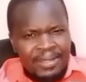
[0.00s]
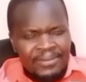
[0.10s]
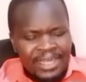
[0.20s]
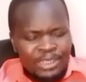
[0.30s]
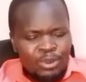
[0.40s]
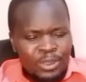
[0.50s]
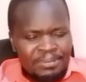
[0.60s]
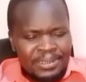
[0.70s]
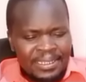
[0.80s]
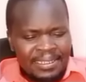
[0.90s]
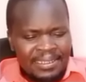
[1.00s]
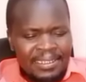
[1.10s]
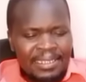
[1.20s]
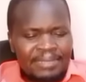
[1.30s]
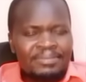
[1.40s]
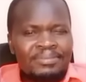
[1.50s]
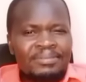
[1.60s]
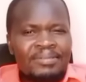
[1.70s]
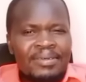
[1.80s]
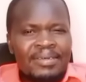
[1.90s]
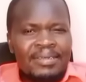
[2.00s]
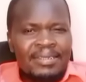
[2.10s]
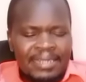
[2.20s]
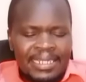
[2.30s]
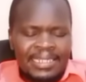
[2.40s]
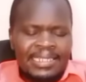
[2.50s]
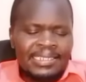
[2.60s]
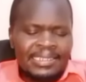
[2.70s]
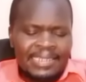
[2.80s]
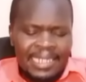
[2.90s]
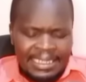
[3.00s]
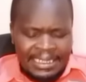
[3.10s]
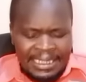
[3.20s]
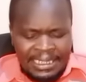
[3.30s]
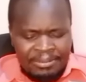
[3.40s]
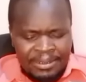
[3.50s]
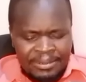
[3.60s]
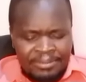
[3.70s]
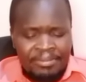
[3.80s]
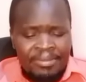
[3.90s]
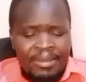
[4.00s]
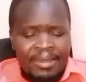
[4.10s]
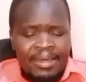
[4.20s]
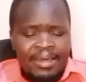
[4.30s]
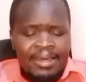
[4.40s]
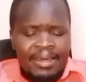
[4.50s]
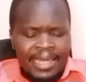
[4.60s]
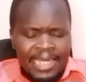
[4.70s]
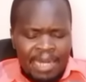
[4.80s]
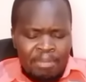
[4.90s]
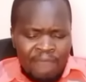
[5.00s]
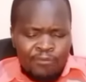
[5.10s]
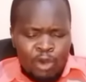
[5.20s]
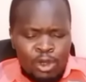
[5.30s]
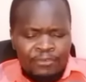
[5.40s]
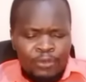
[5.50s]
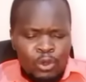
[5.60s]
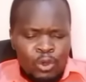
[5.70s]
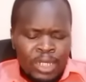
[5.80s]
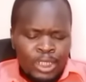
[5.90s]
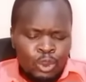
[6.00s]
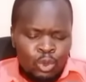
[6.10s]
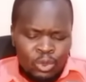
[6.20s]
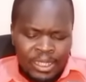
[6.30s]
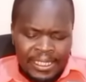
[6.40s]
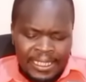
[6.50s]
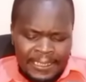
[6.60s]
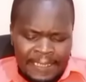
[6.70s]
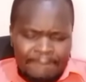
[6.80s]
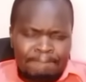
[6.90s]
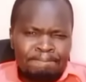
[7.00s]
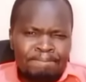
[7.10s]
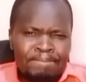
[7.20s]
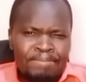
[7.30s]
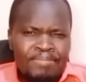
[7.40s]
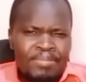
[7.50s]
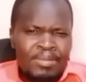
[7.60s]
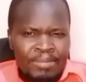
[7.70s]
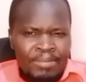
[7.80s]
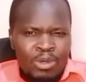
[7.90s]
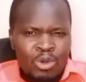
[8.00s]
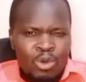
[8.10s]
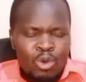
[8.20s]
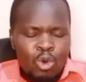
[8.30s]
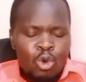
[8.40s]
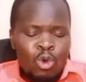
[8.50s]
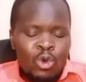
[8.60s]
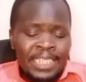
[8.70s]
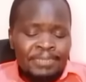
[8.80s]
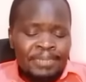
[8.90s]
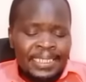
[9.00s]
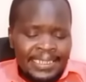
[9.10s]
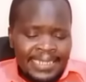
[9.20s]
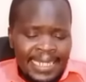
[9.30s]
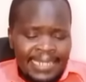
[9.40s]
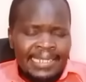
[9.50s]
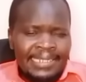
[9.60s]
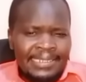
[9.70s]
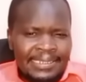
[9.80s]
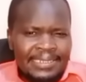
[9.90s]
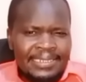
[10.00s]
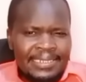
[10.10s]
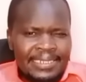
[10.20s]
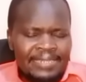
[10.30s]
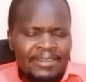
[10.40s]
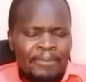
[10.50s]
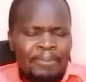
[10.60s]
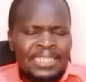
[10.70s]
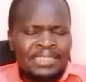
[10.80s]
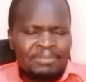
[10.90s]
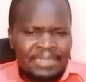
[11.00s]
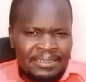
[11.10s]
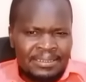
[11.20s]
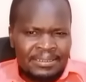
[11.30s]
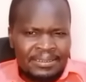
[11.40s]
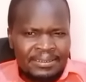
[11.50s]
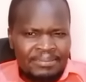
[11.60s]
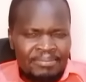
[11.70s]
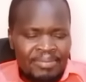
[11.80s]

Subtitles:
That's what I'm seeing here, ladies and gentlemen. And above all, if you look at Uhuru Kenyatta, Uhuru has been silent in the past months.